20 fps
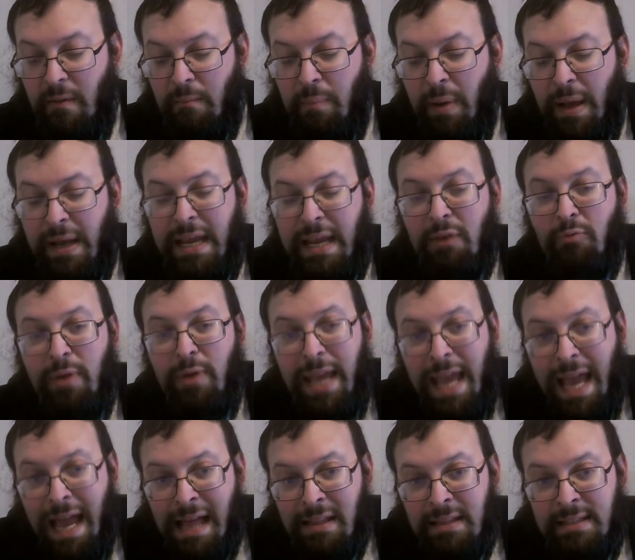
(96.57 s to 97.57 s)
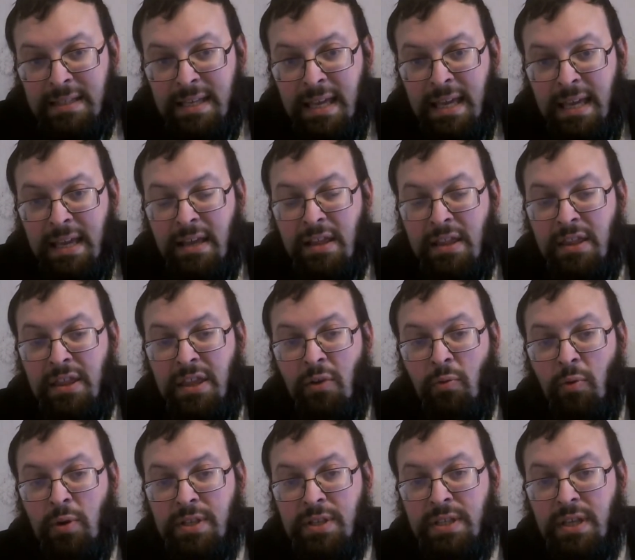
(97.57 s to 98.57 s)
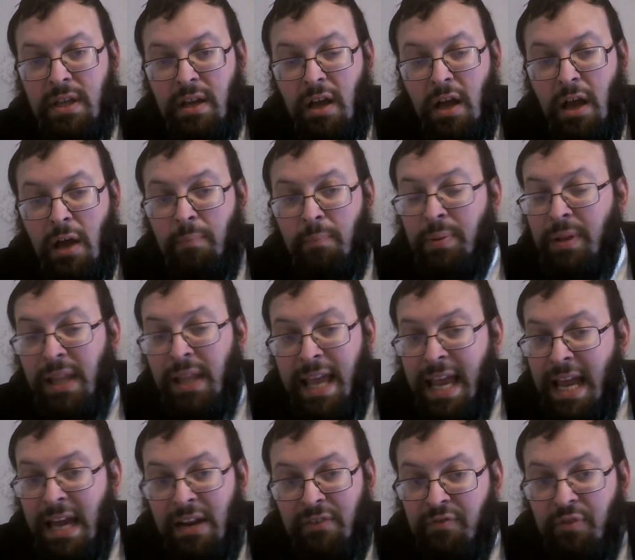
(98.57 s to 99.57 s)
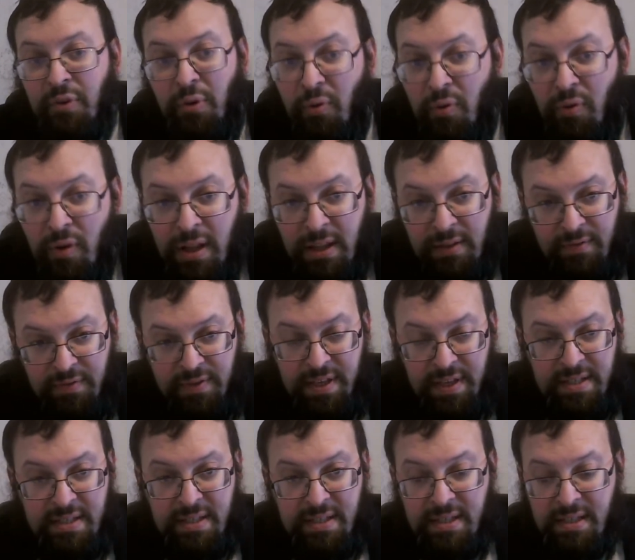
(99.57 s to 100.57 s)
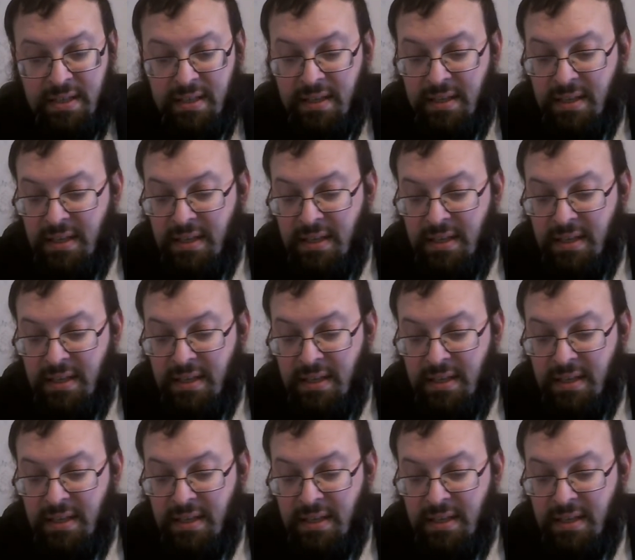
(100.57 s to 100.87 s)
But in reality, there was a plan for all of this.